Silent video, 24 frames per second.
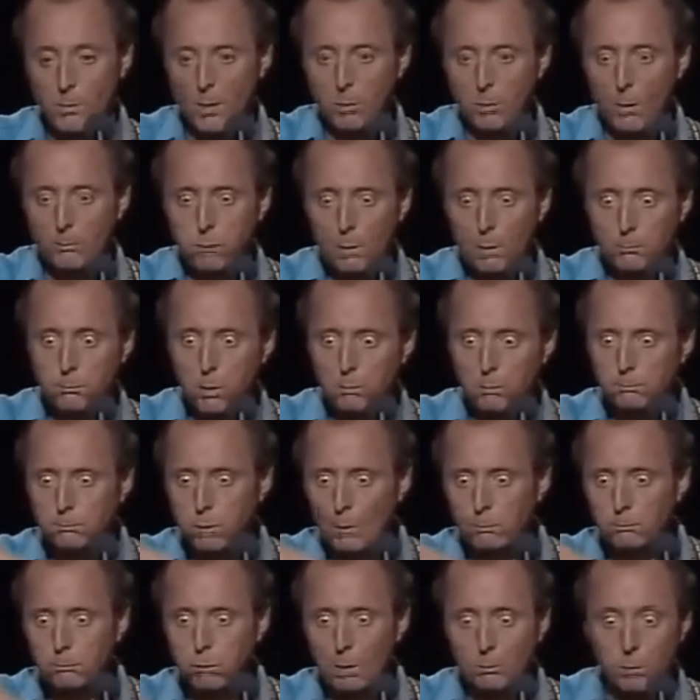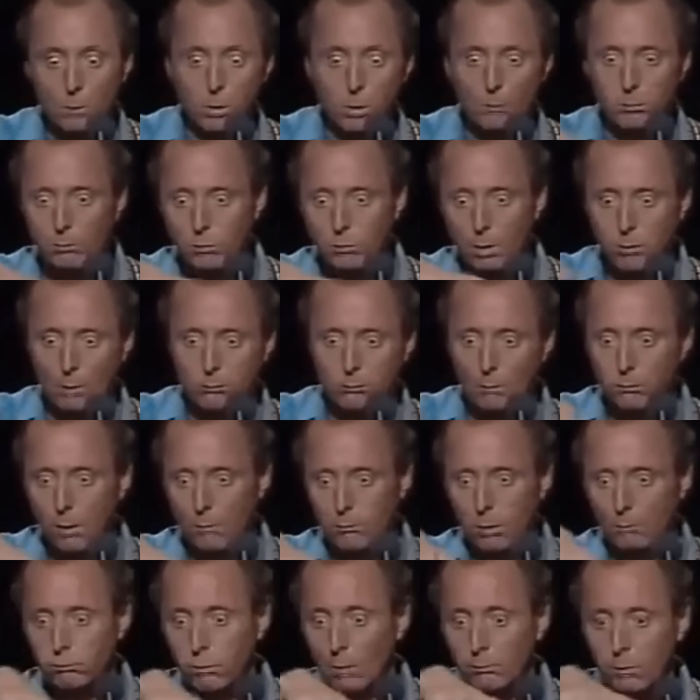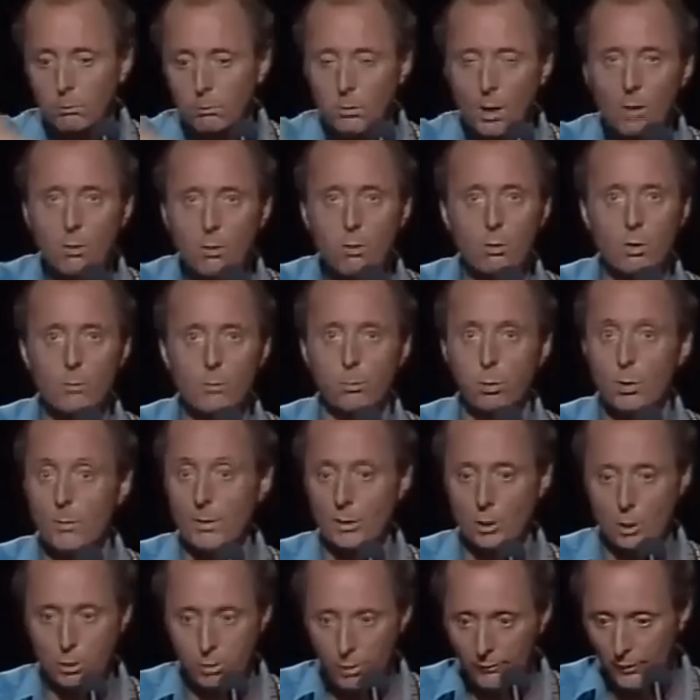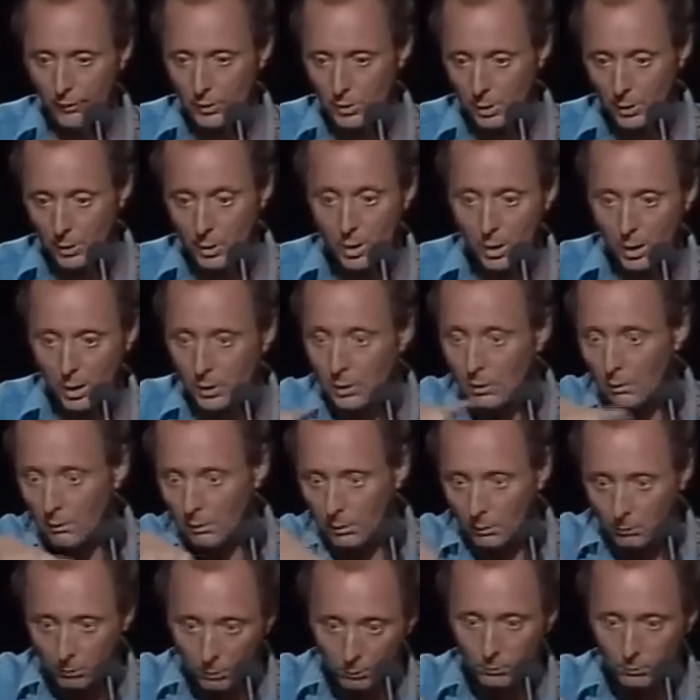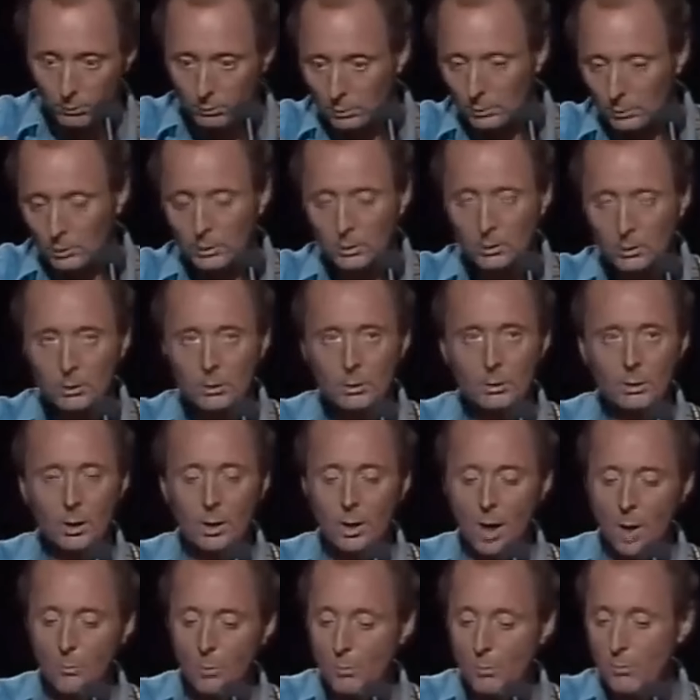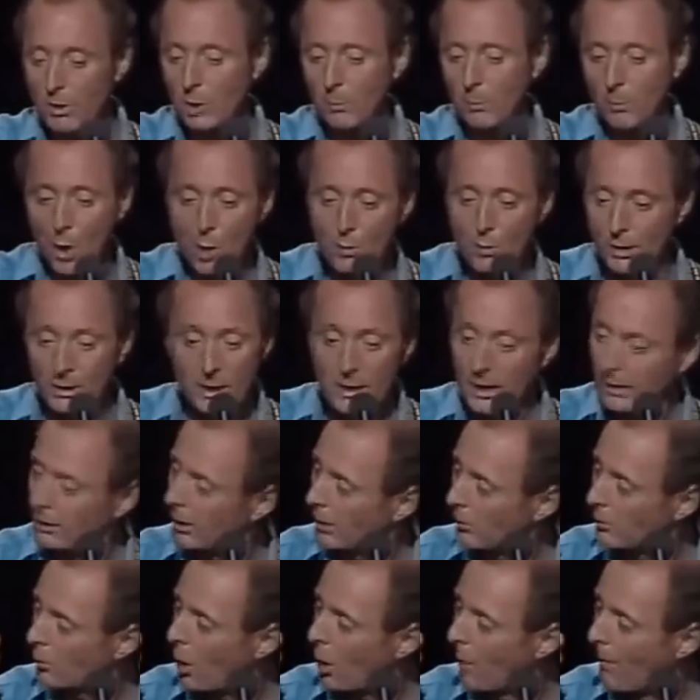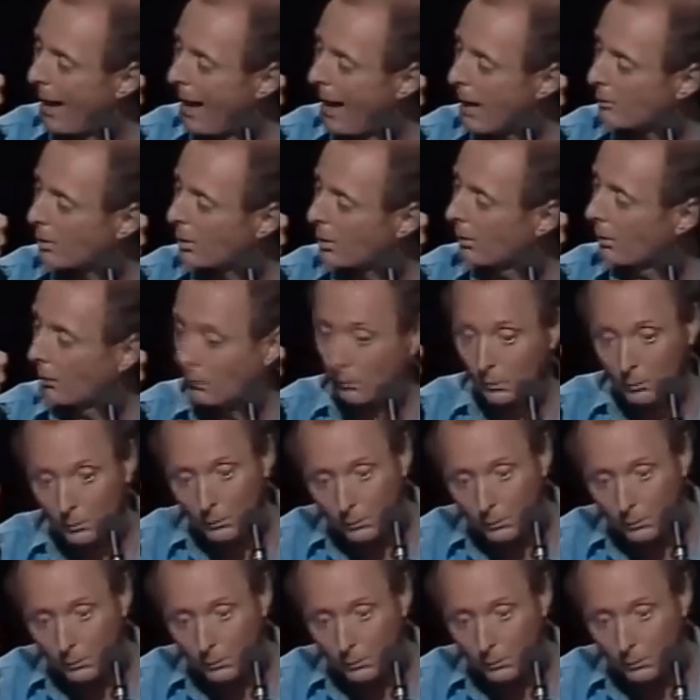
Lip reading: like blah, blah, blah, blah, blah, blah, blah, blah, blah, blah, blah, blah. I thought there was blooming triffids in here, you know. I put my spoon in and it didn't come out.